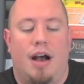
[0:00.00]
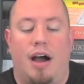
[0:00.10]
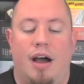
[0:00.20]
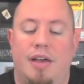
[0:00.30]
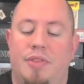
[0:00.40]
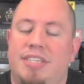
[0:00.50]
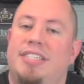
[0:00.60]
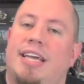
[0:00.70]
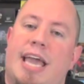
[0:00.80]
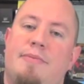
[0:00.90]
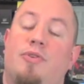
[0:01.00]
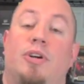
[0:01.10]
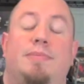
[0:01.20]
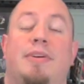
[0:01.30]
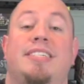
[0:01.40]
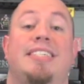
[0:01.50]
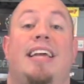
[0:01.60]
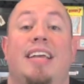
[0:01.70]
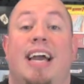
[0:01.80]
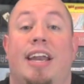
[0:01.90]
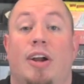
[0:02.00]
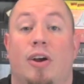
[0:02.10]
And this is a game, of course, about settling on an